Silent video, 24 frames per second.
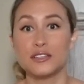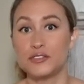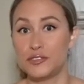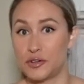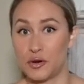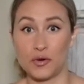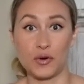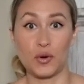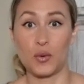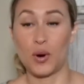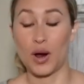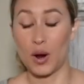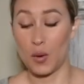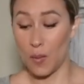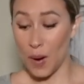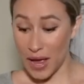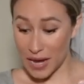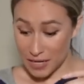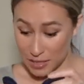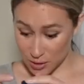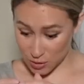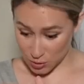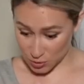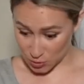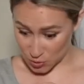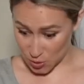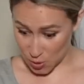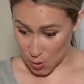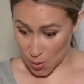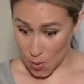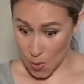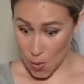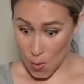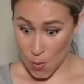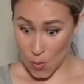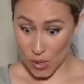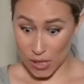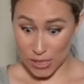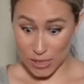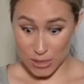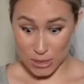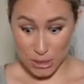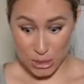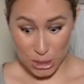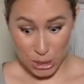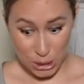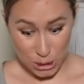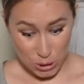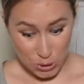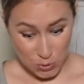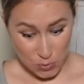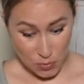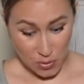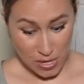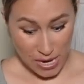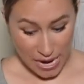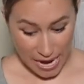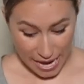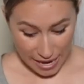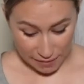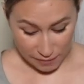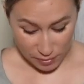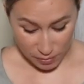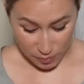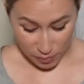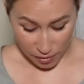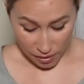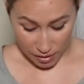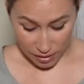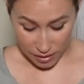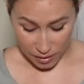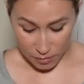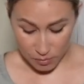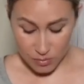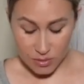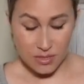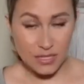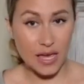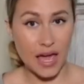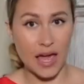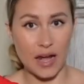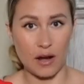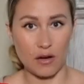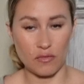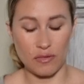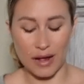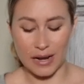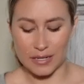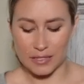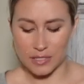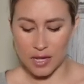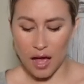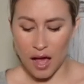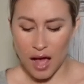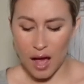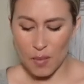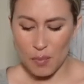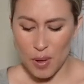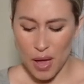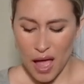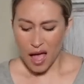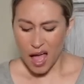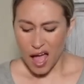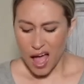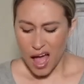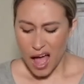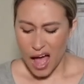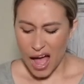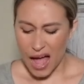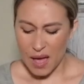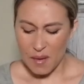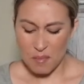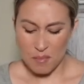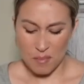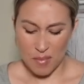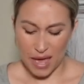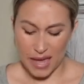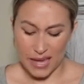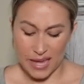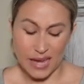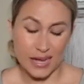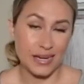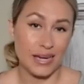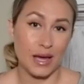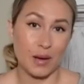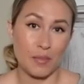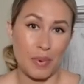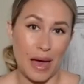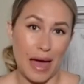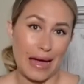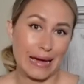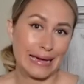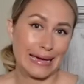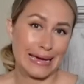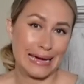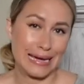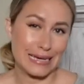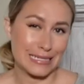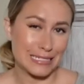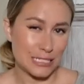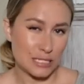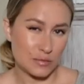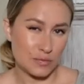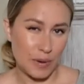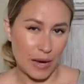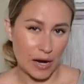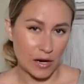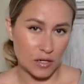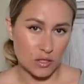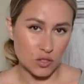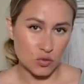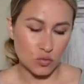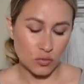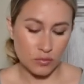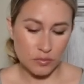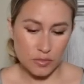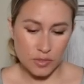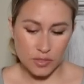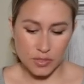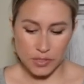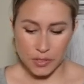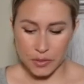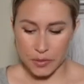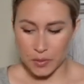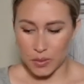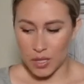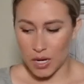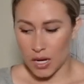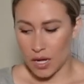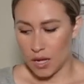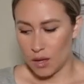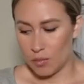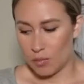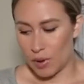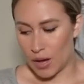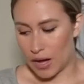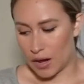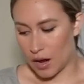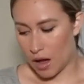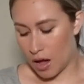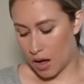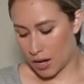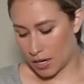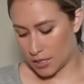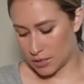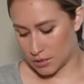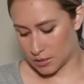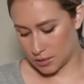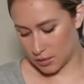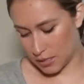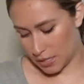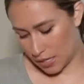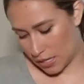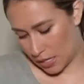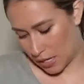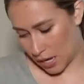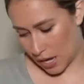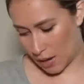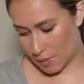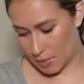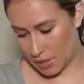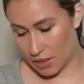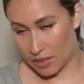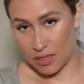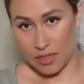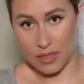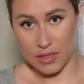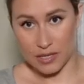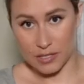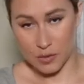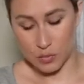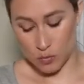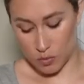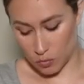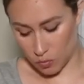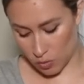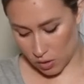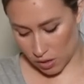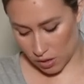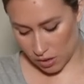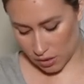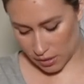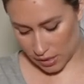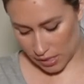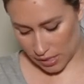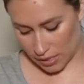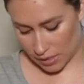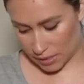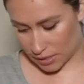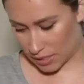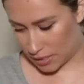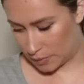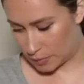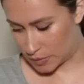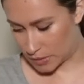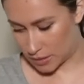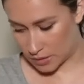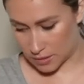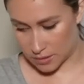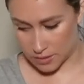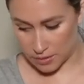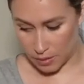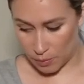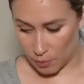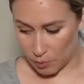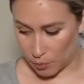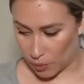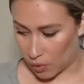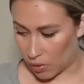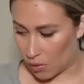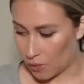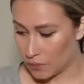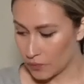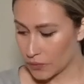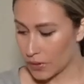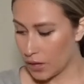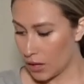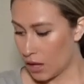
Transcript: Don't know where it went. So we're just gonna do the navy bottoms and a red top. I might end up packing a spare swimsuit, but honestly, I mean, this would work and it keeps it simple.